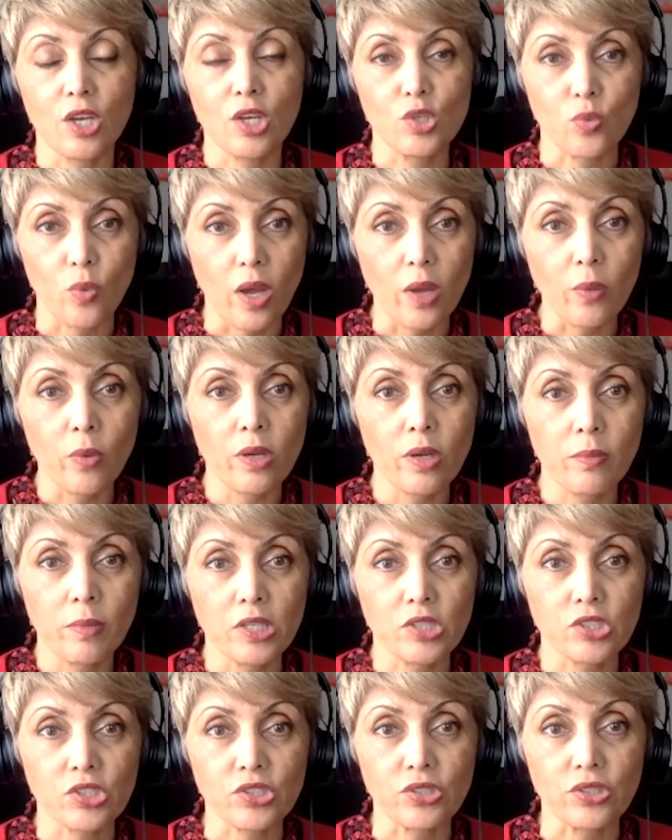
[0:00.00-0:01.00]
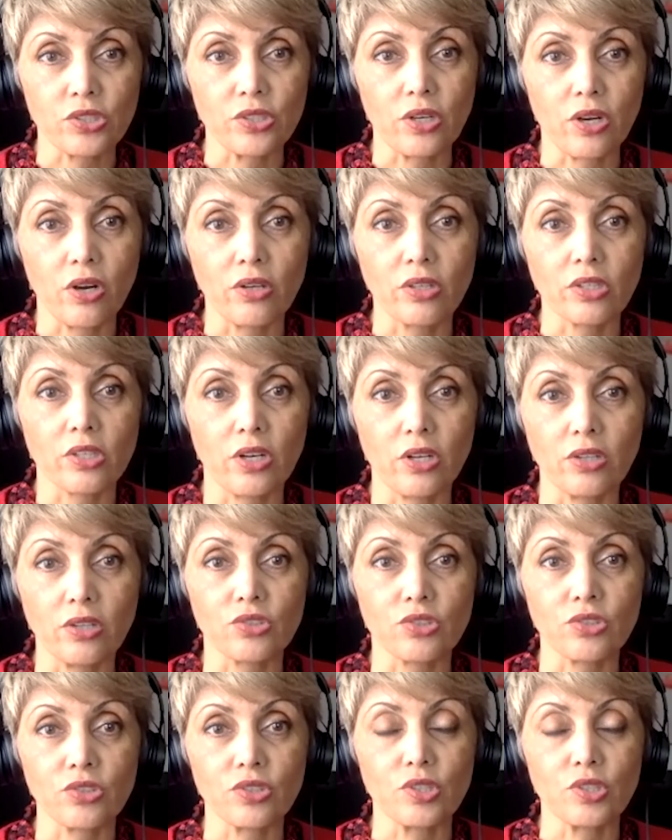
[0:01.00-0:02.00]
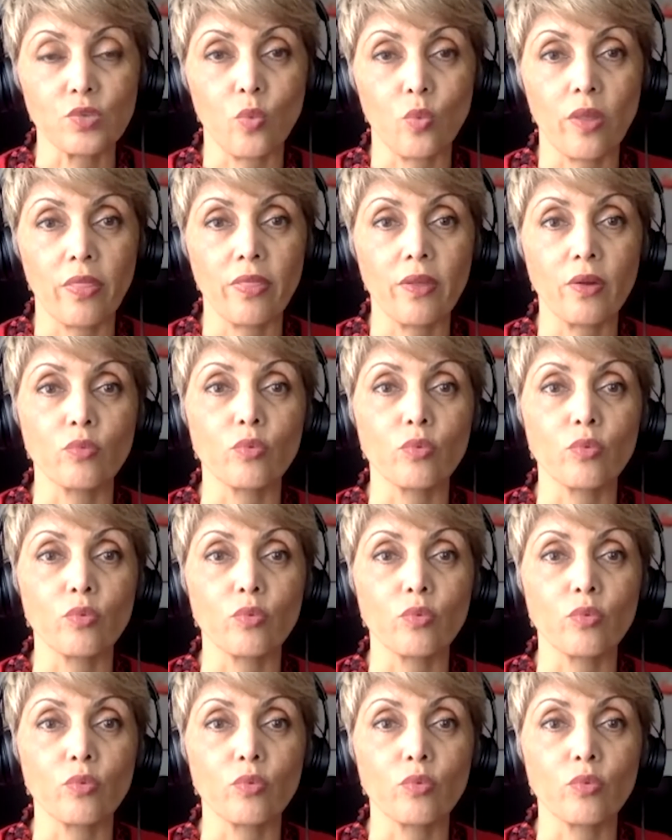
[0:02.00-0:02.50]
So I want to make sure our culture is one